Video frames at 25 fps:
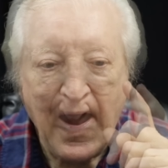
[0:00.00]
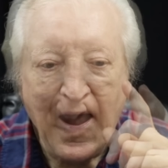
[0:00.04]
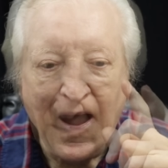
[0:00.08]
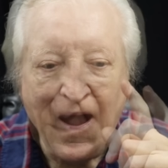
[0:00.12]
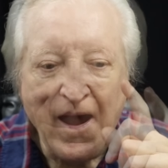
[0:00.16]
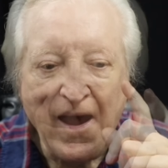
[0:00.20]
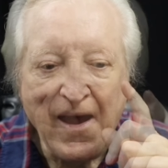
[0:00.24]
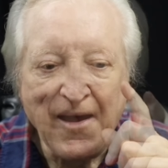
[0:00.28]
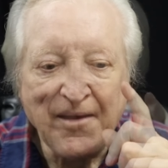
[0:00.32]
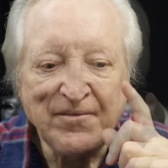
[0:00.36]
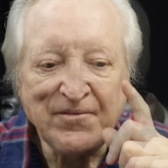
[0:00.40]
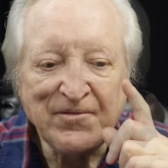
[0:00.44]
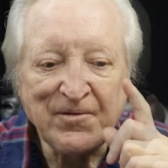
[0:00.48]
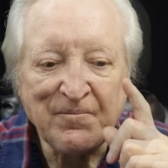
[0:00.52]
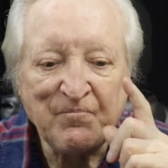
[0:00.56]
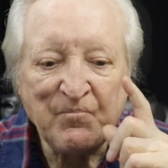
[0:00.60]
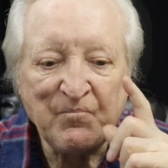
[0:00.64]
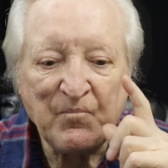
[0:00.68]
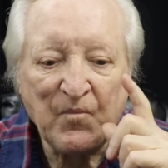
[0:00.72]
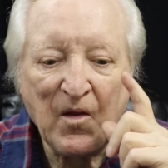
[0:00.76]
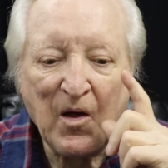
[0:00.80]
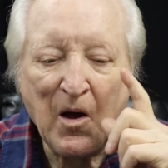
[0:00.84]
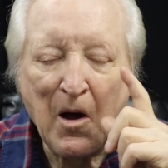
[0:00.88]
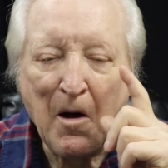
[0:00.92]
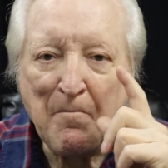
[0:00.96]
And
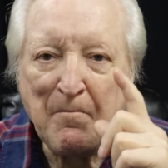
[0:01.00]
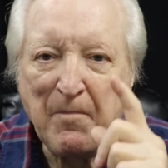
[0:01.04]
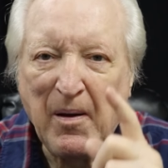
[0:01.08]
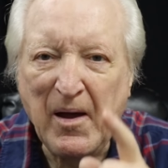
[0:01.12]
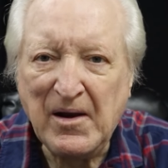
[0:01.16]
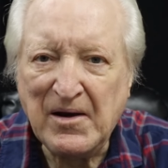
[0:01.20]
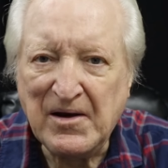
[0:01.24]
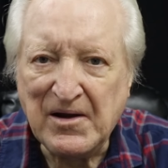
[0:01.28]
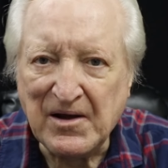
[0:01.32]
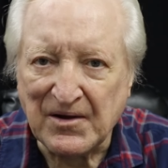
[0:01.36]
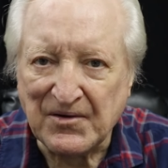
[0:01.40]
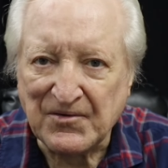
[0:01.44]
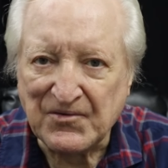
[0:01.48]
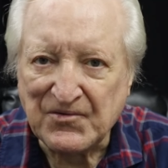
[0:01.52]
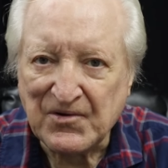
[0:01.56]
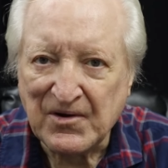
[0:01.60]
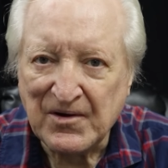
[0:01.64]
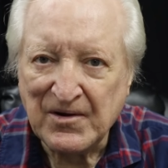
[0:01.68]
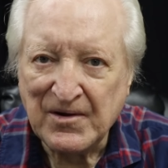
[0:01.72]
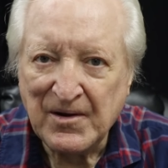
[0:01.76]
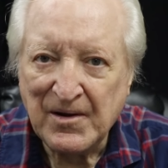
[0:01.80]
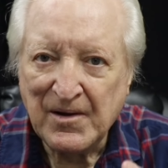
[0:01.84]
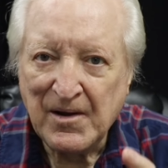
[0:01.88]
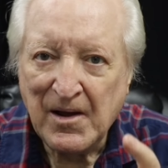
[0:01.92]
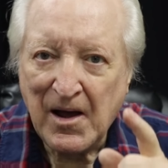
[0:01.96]
opinions.
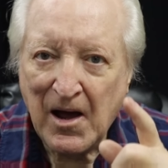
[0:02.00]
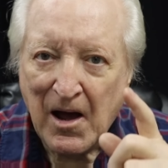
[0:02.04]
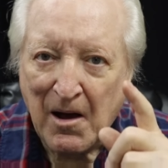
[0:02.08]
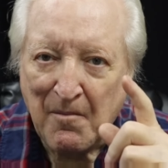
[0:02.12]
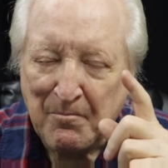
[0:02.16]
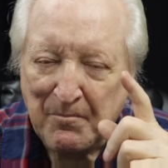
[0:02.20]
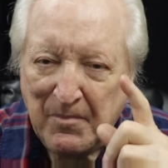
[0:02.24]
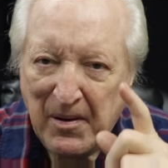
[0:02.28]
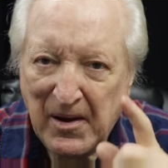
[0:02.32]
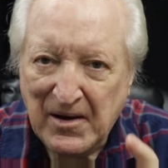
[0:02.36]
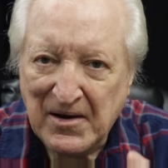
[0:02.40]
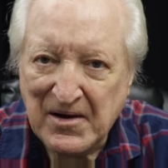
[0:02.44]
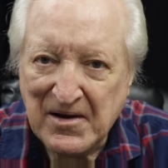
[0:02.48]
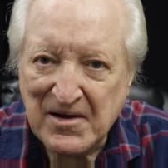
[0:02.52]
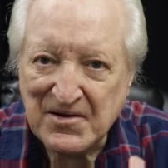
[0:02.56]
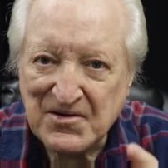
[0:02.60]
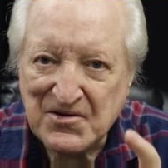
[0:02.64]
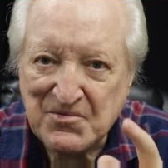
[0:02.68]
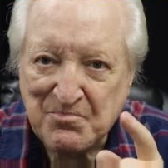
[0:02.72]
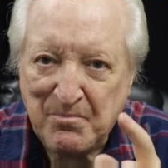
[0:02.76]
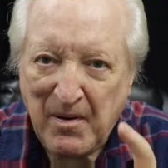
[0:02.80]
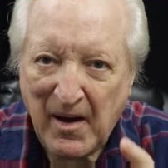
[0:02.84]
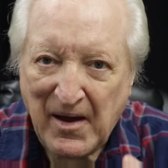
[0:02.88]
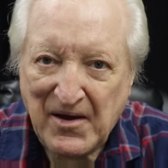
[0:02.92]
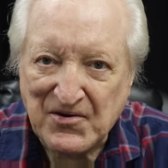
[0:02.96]

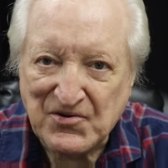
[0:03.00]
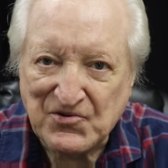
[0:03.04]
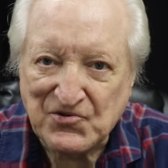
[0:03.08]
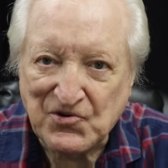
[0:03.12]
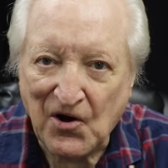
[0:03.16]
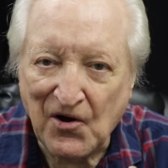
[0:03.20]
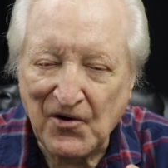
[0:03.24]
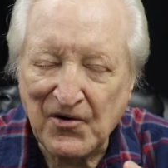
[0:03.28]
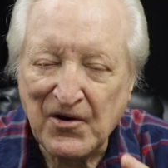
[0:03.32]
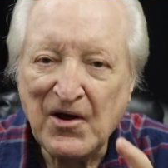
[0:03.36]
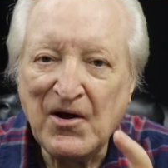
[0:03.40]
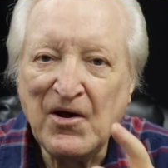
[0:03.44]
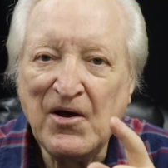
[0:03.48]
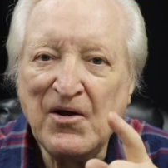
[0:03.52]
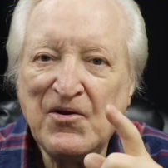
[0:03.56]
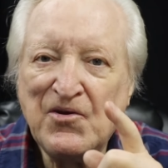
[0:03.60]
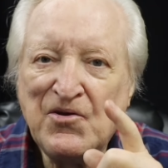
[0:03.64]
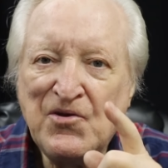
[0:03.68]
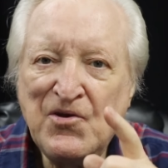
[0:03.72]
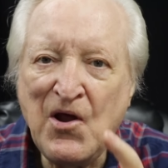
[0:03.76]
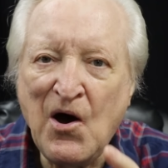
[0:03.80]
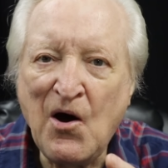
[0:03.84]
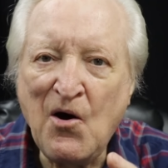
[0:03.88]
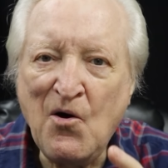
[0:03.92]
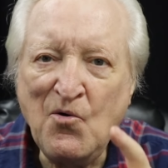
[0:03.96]
Opinions based on
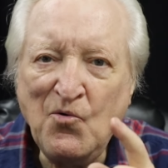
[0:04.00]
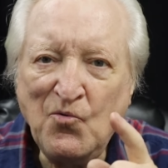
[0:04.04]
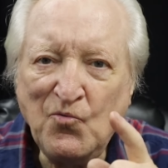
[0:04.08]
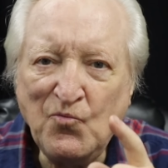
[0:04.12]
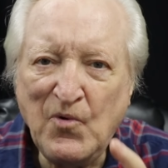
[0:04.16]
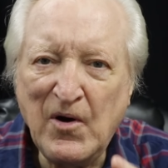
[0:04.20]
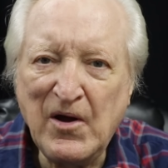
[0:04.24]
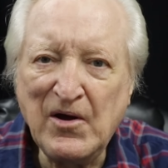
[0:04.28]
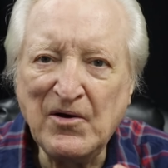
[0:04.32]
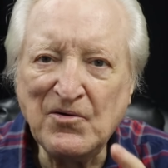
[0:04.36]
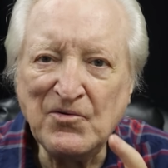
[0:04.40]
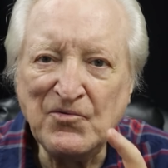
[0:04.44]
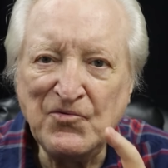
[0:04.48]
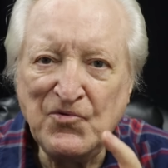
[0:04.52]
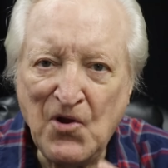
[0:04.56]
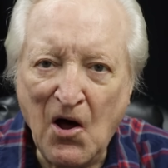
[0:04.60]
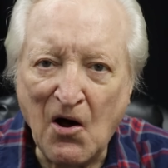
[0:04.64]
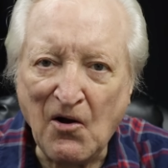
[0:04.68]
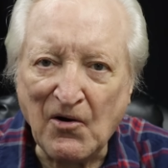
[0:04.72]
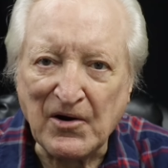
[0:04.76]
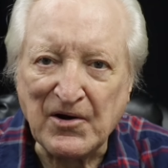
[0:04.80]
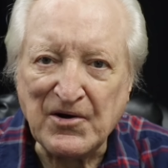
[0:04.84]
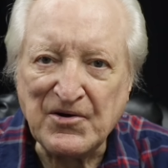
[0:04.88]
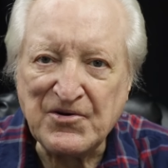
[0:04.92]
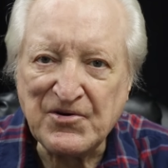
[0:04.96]
no real
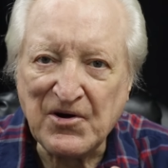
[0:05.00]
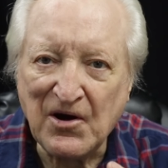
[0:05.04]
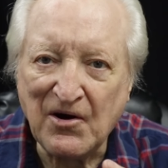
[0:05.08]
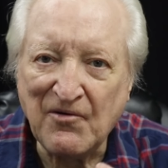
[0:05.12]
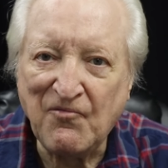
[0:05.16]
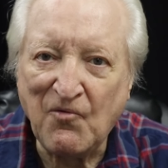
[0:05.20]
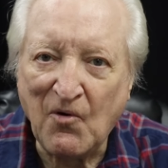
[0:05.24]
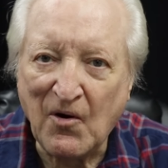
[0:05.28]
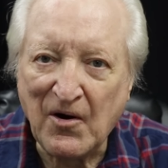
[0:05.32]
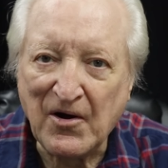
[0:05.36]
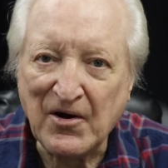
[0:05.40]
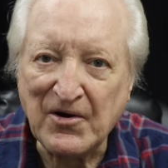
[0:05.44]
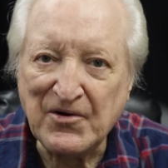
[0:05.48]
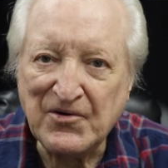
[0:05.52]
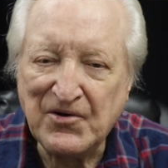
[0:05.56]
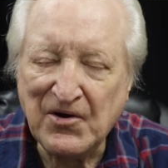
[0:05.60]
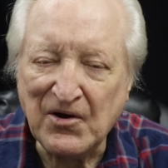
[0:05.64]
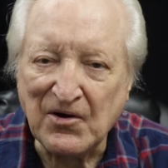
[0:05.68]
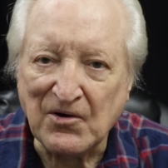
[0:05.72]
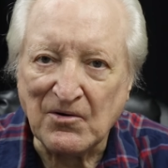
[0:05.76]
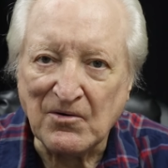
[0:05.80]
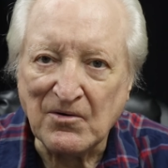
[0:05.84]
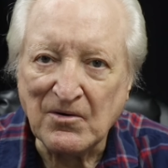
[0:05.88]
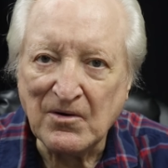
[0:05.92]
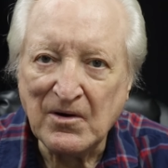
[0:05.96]
knowledge of what I
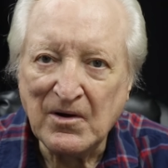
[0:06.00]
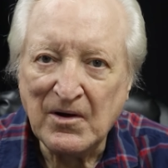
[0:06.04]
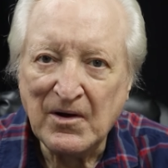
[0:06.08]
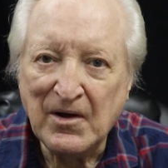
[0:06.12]
do.